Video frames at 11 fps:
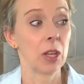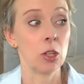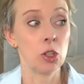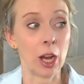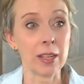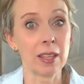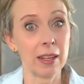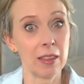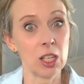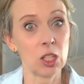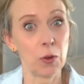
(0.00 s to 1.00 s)
just
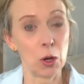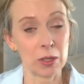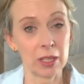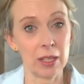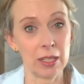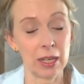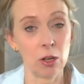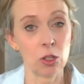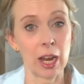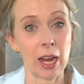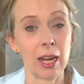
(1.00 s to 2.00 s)
like these folks in the
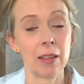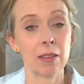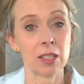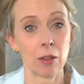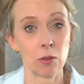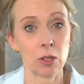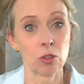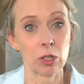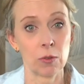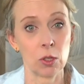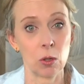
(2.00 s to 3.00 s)
DOJ in the Southern
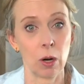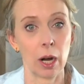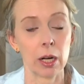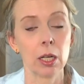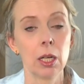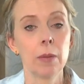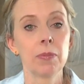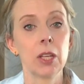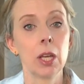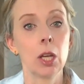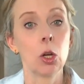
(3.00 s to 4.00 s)
District of New York,
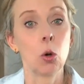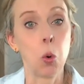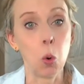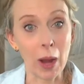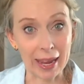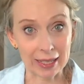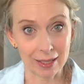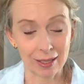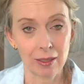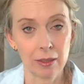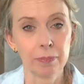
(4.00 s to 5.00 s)

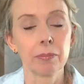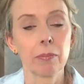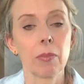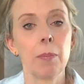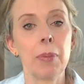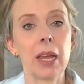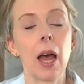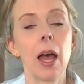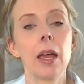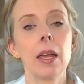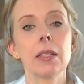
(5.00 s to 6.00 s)
quit
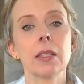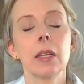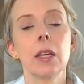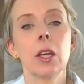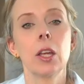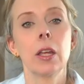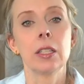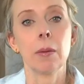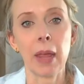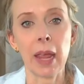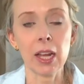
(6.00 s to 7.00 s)
because
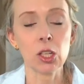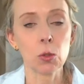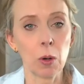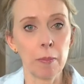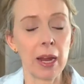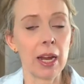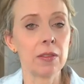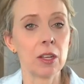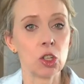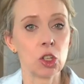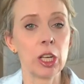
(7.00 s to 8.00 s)
demands were made
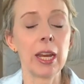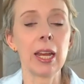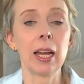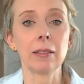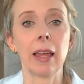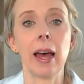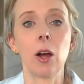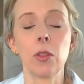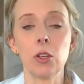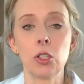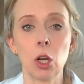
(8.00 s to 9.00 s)
that she allow
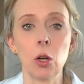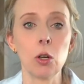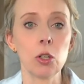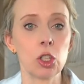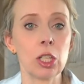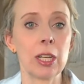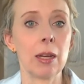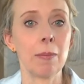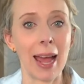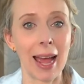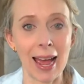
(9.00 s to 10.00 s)
the DOGE
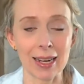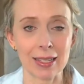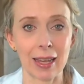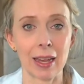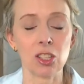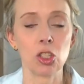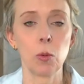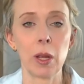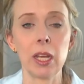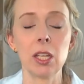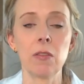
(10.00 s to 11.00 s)
team access to
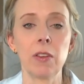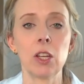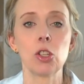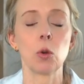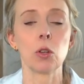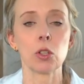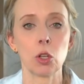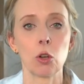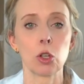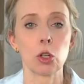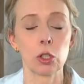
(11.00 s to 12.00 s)
individual
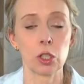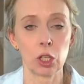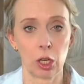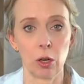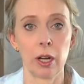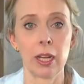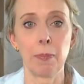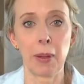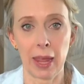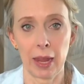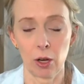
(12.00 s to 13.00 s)
Social Security
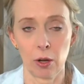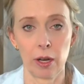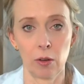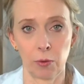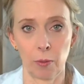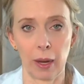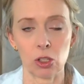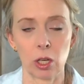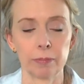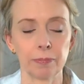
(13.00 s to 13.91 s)
payer information.